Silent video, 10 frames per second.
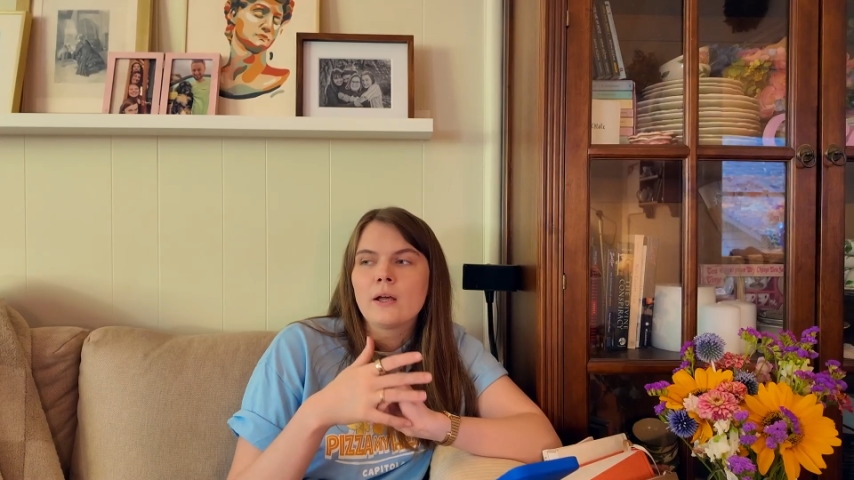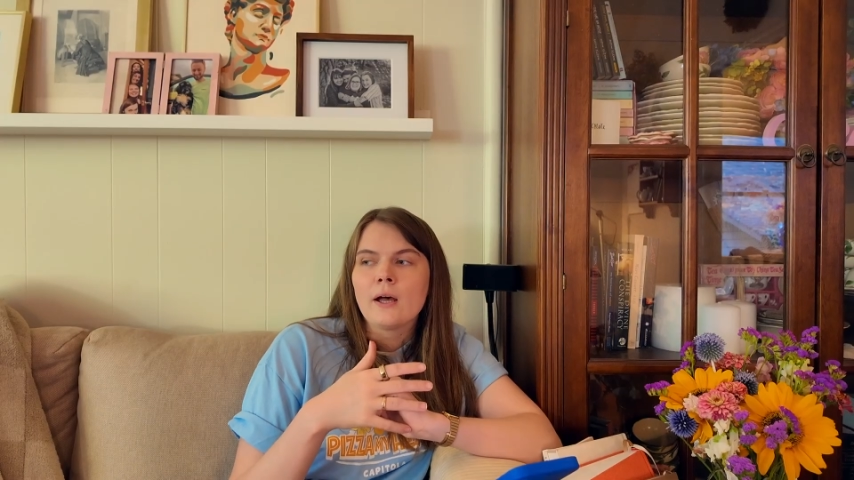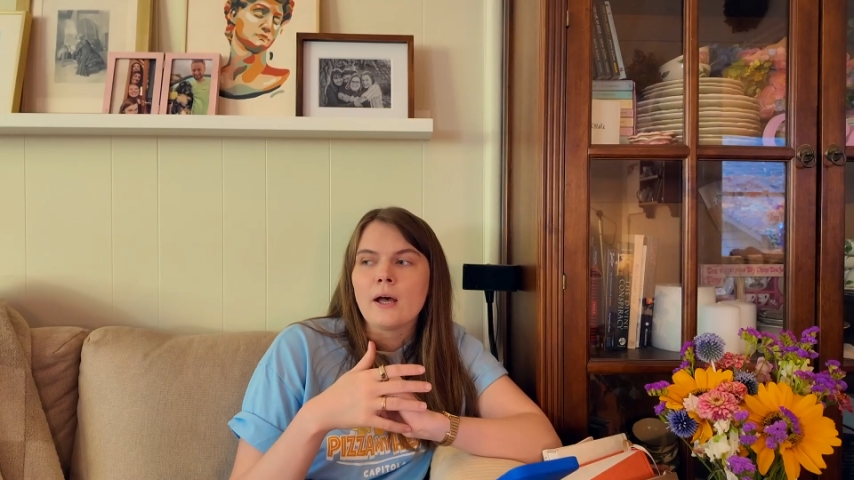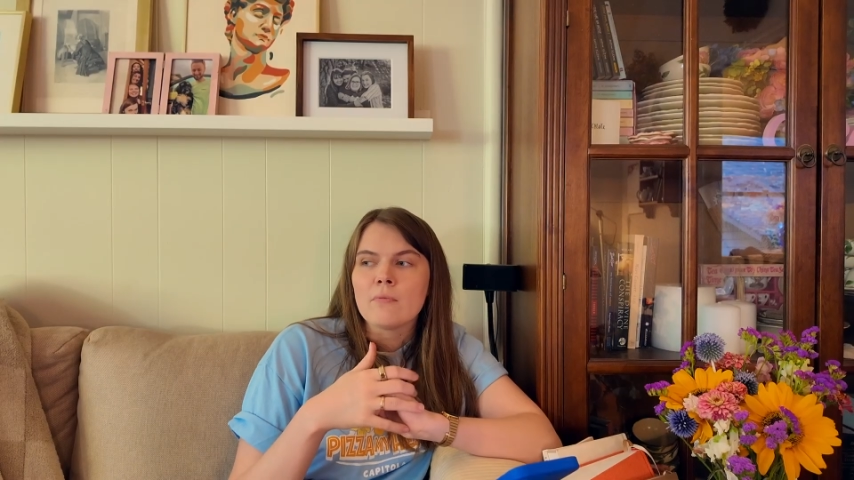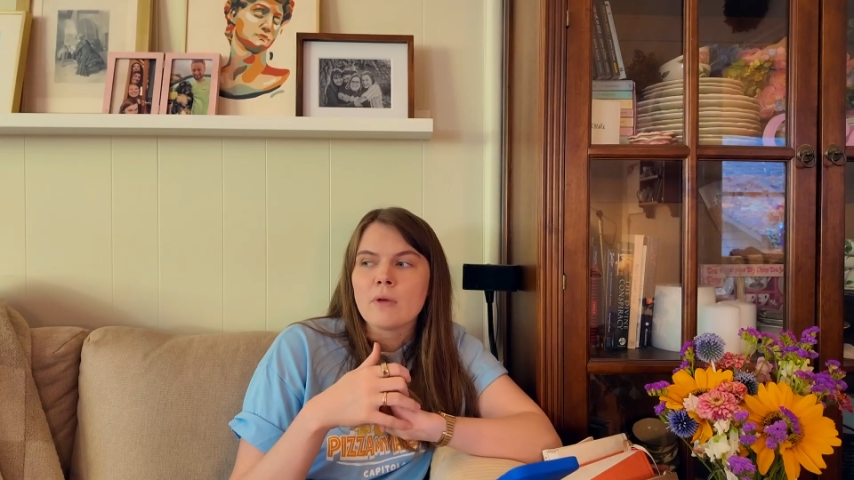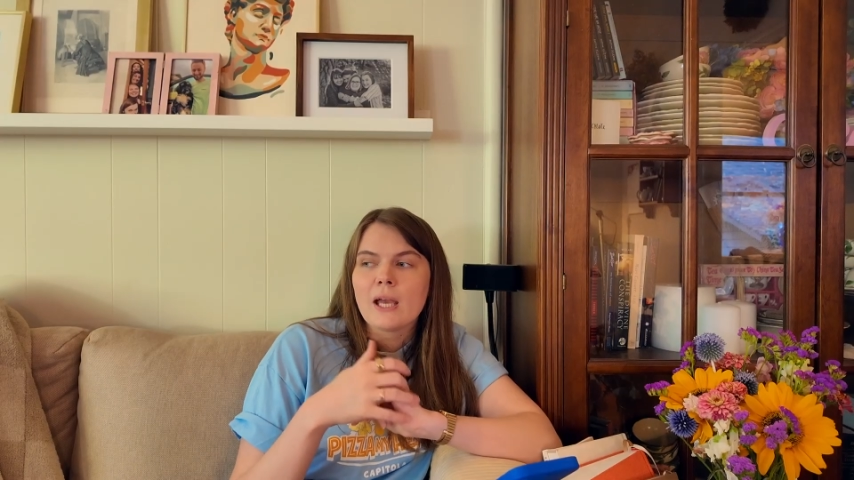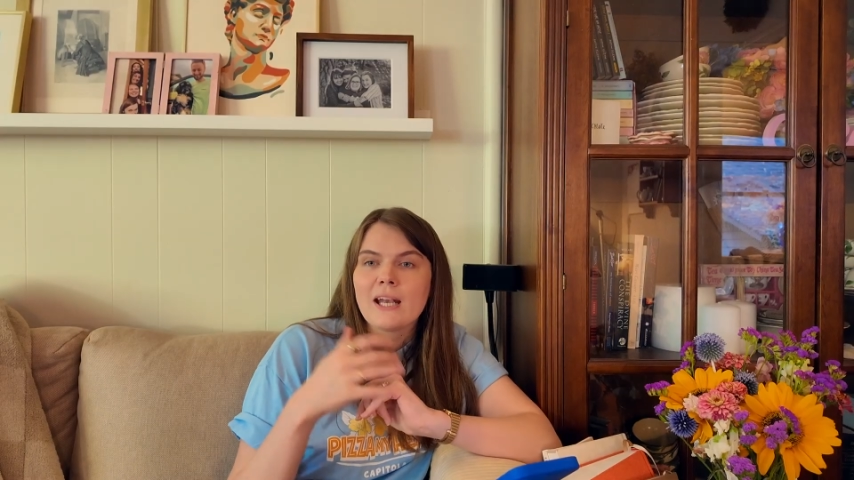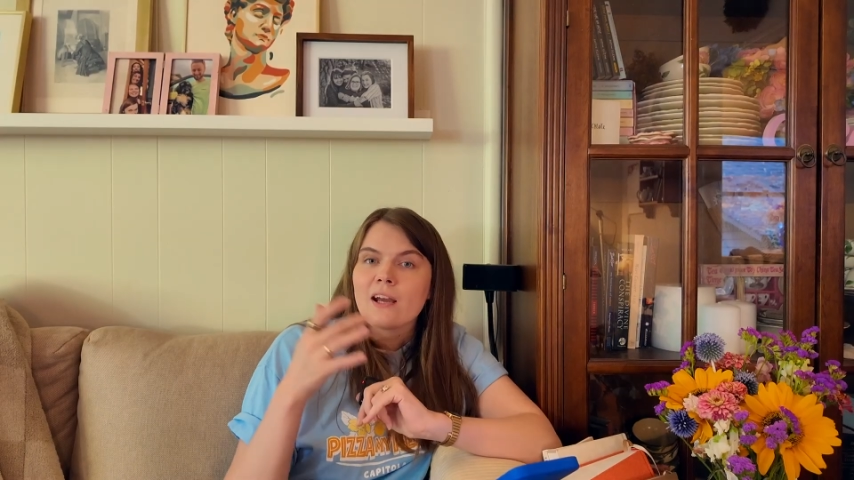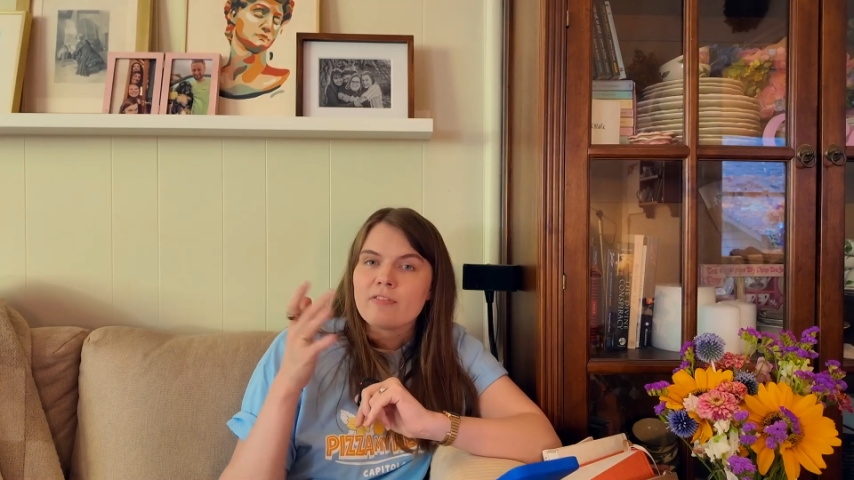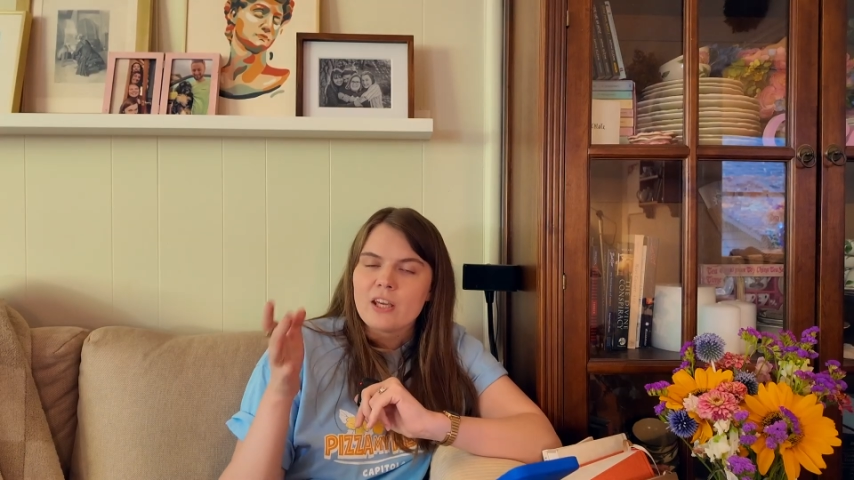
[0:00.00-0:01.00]

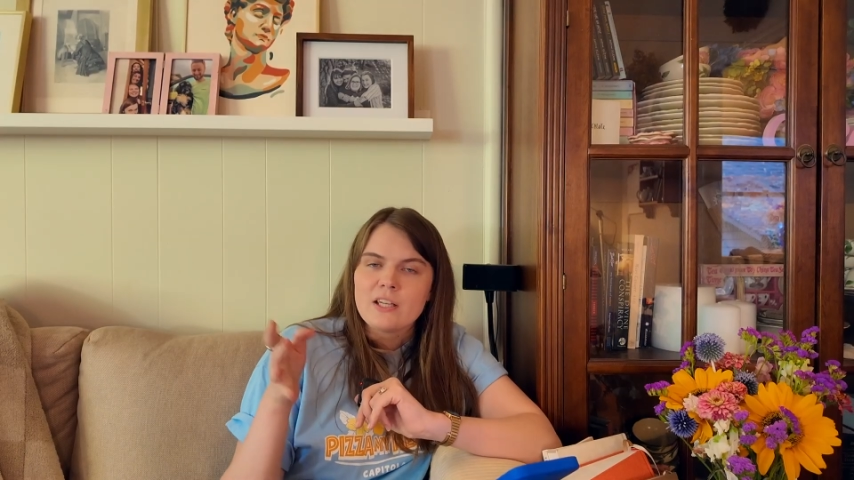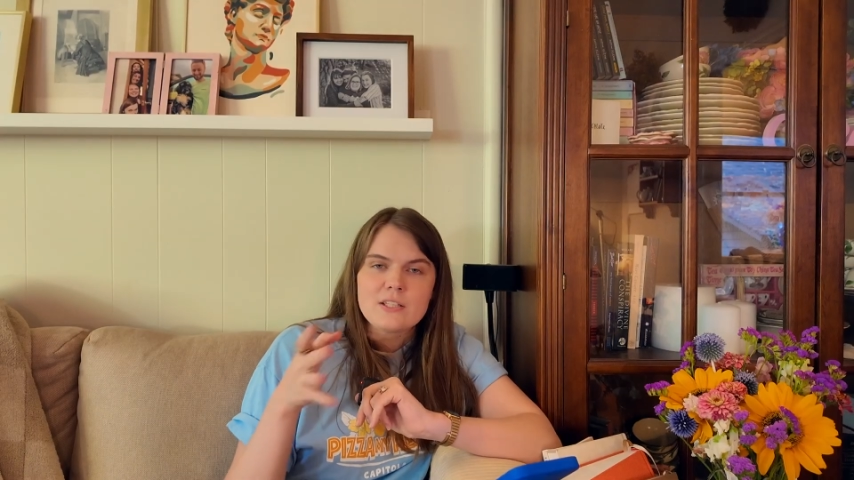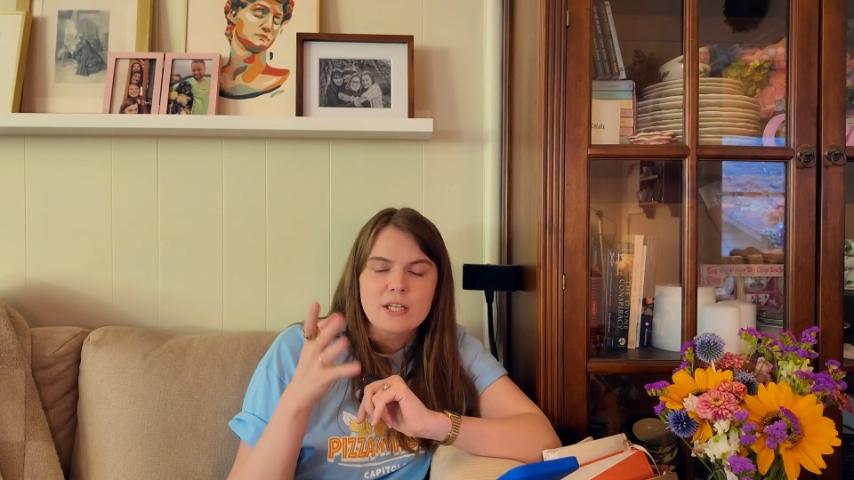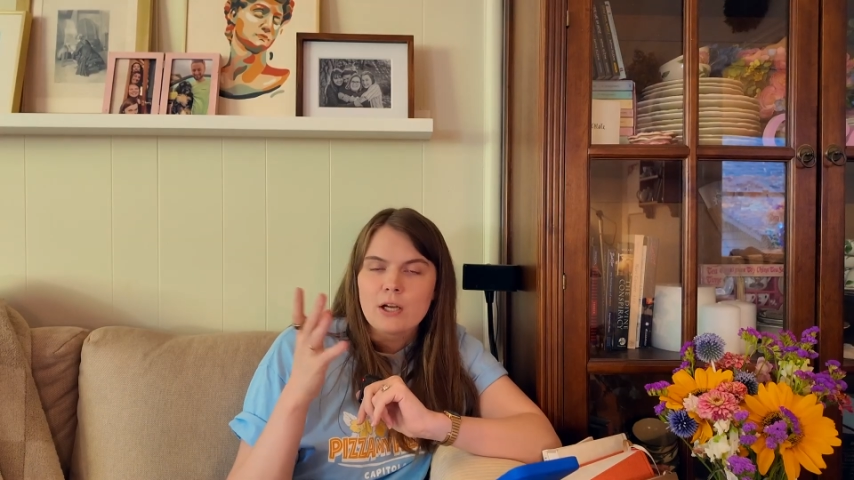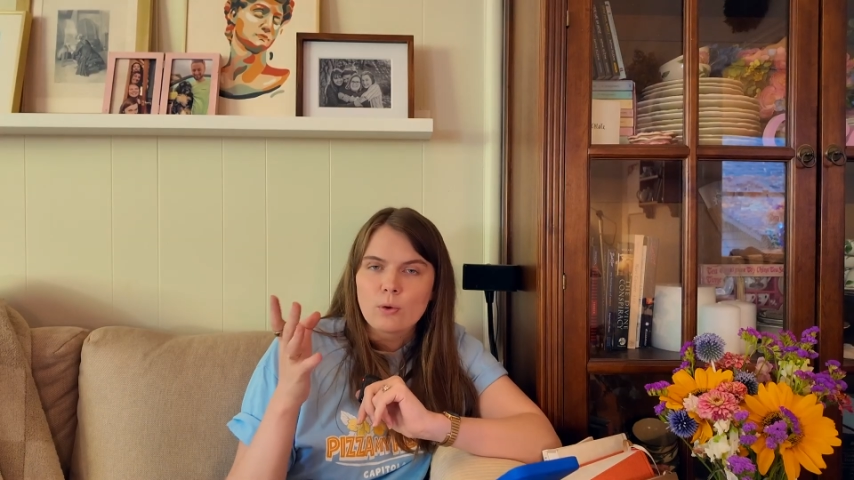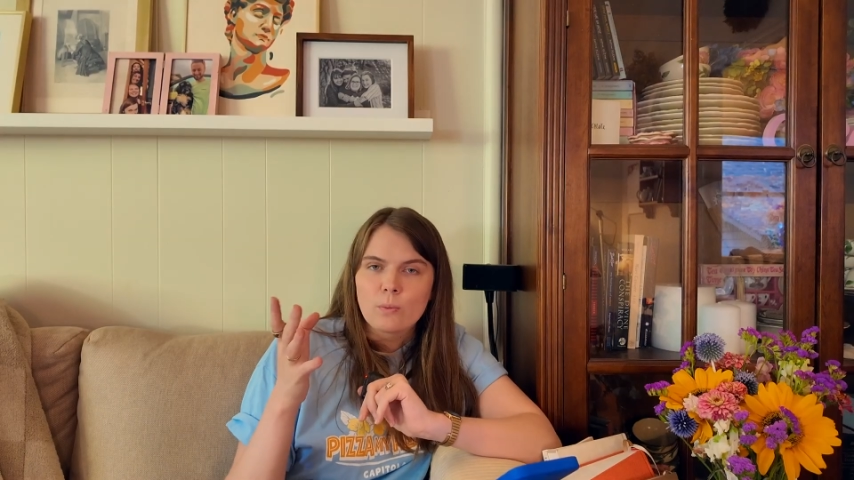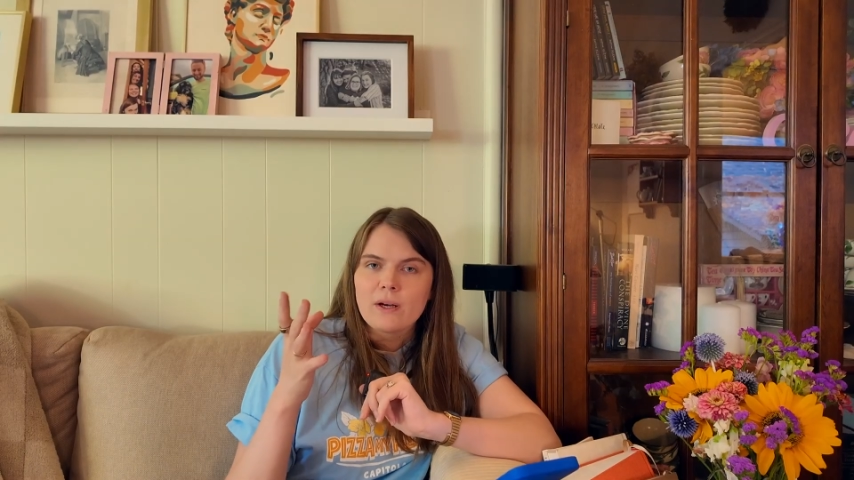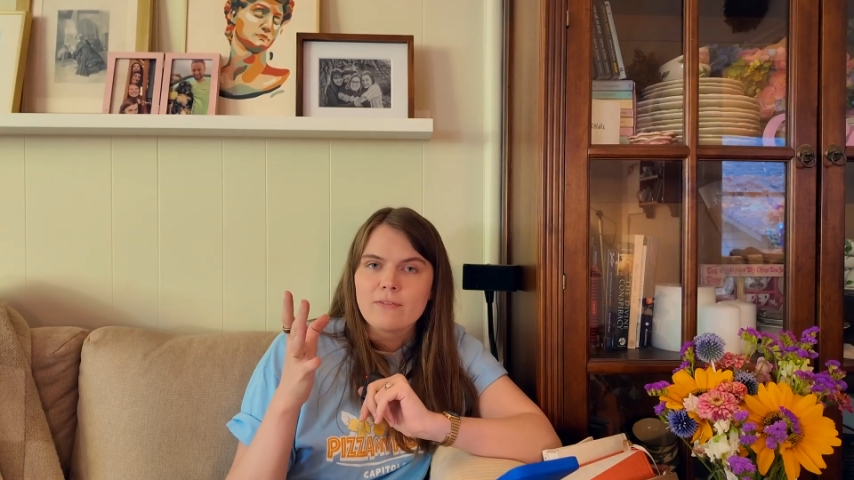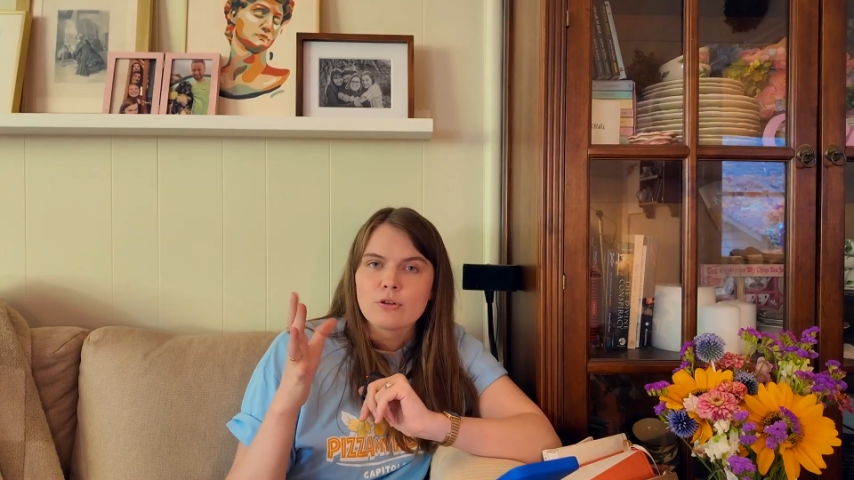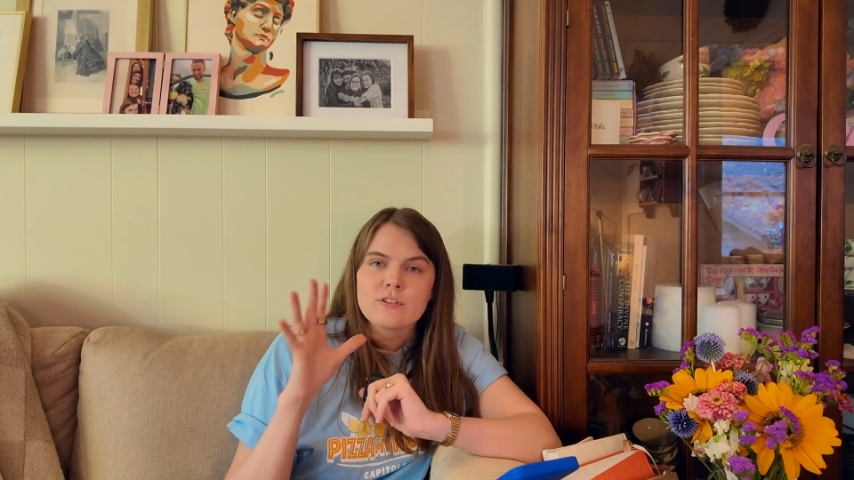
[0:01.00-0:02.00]
and I've inked it or
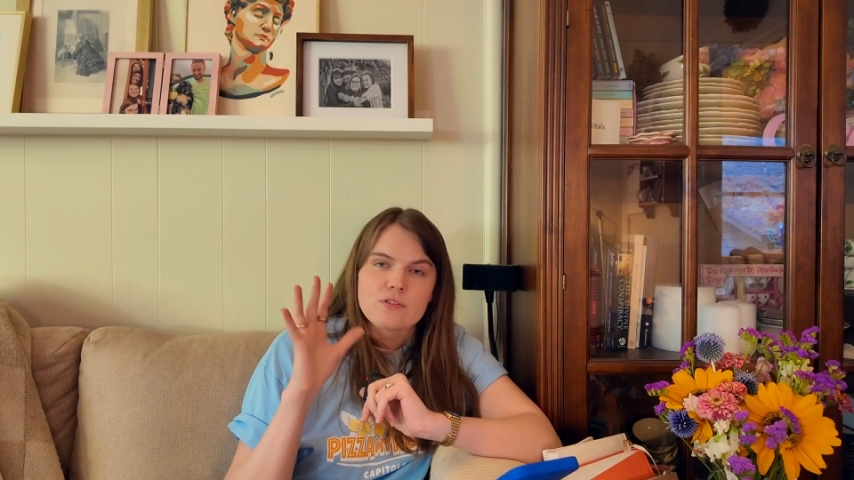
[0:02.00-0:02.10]
whatever,